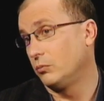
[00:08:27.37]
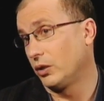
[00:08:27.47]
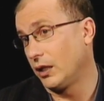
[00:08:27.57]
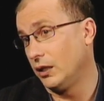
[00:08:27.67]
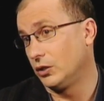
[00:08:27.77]

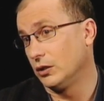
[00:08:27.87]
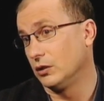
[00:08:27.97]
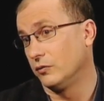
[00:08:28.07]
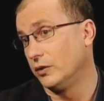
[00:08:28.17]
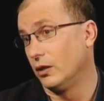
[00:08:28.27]

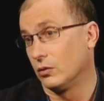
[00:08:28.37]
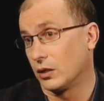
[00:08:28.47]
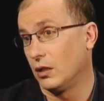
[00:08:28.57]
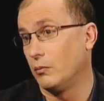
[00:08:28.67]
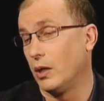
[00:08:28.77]
implications if we
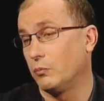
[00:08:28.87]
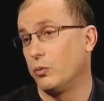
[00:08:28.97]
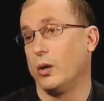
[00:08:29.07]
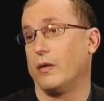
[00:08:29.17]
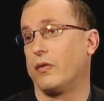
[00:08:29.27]
don't come up
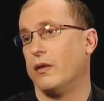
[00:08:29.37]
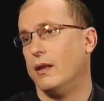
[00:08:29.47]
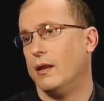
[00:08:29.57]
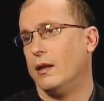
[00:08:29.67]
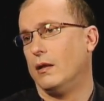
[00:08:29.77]
with
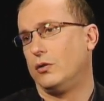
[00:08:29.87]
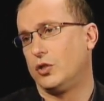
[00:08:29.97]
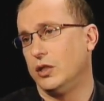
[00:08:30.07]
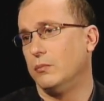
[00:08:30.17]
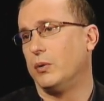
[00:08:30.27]

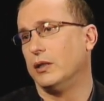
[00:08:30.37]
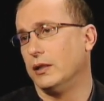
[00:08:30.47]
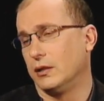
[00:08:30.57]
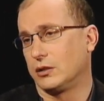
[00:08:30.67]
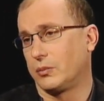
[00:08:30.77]
cheap and
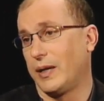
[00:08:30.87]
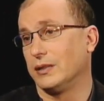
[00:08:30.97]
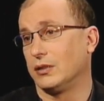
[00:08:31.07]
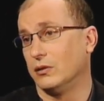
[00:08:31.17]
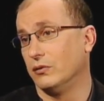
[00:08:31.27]

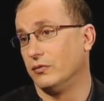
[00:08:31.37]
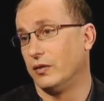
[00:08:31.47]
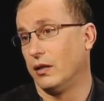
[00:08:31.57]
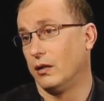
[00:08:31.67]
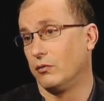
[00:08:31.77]
inexpensive
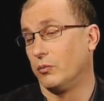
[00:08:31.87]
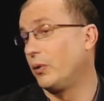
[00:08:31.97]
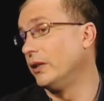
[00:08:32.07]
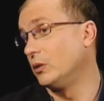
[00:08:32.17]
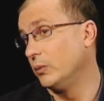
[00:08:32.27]

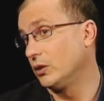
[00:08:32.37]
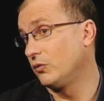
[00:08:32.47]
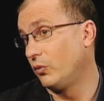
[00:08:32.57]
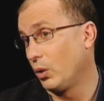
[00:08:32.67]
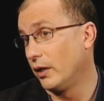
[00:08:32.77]
replacements
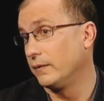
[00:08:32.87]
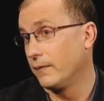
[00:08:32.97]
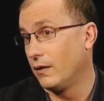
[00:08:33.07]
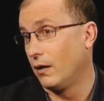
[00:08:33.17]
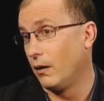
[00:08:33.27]
for it.
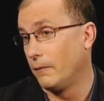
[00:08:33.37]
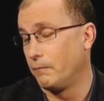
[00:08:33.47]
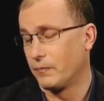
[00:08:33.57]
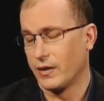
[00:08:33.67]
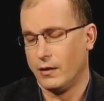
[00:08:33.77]

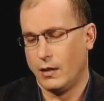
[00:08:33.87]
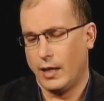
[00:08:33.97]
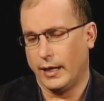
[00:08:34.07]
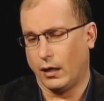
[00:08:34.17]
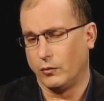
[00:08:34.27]

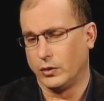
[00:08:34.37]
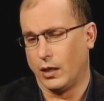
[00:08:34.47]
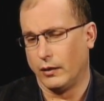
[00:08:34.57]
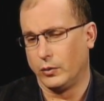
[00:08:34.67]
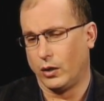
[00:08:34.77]
And I
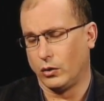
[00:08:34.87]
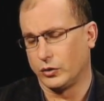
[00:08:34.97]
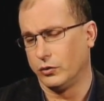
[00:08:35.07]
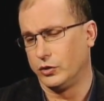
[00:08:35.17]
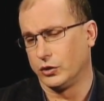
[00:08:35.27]
would
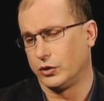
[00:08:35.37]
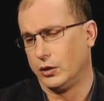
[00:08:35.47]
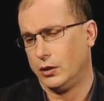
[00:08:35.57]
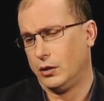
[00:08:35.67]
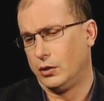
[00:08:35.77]
also just
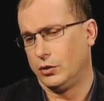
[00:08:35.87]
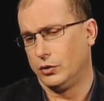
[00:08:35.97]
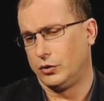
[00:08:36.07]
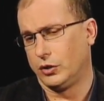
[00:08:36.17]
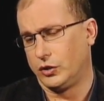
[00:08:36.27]

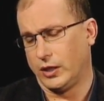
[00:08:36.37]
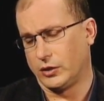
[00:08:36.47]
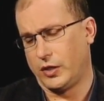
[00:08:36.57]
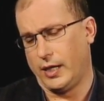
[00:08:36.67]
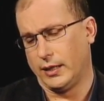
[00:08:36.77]

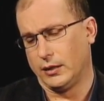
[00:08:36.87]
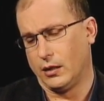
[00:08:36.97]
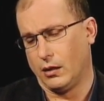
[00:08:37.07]
suggest that